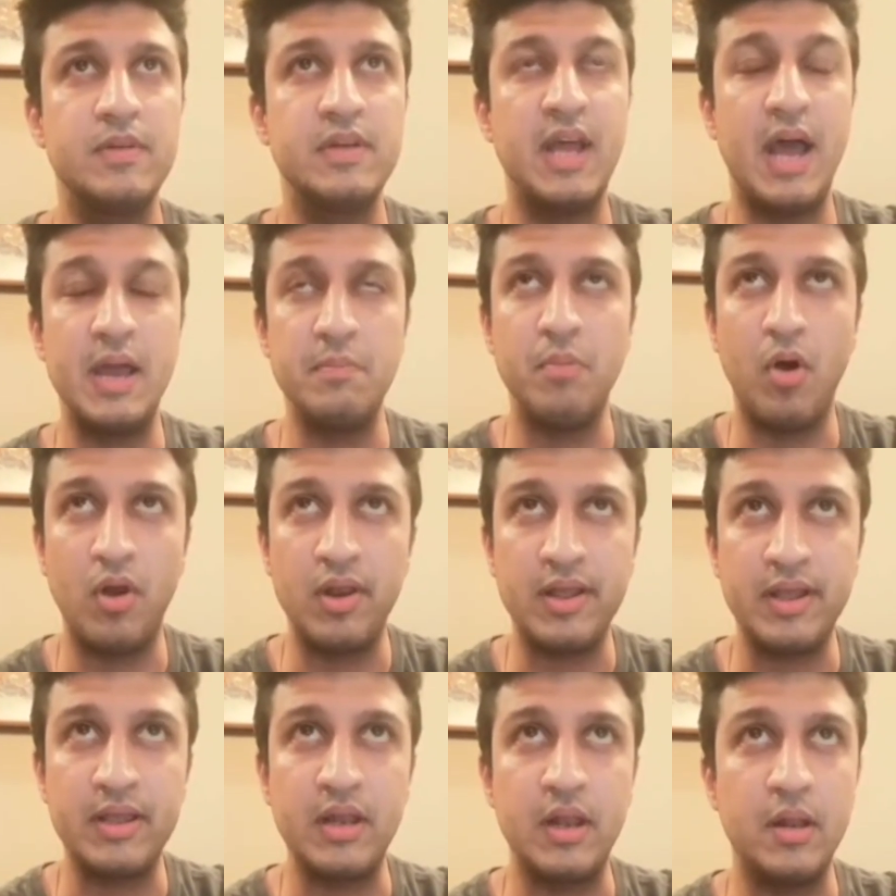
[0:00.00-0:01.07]

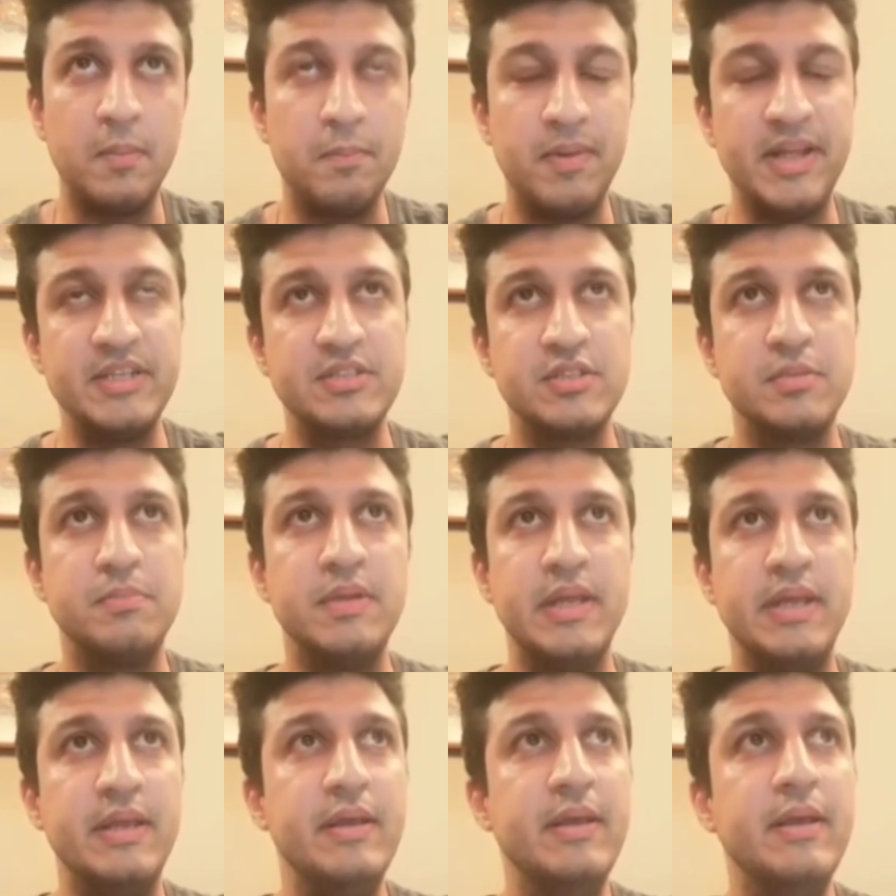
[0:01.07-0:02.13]
diabolical place to
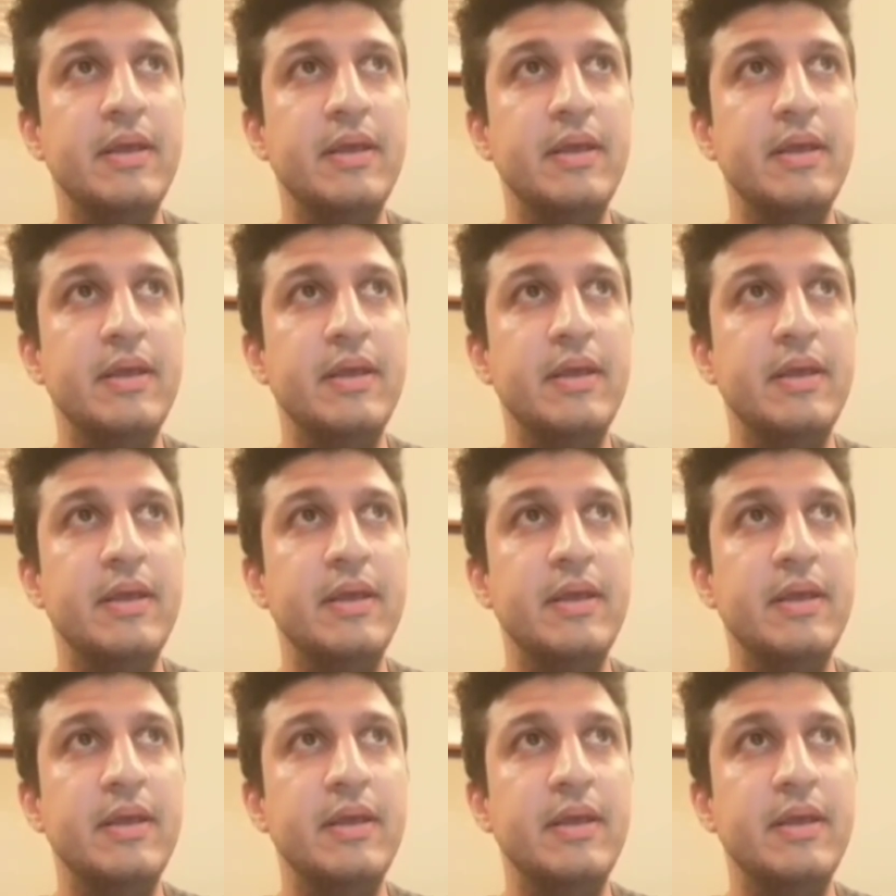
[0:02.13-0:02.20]
be.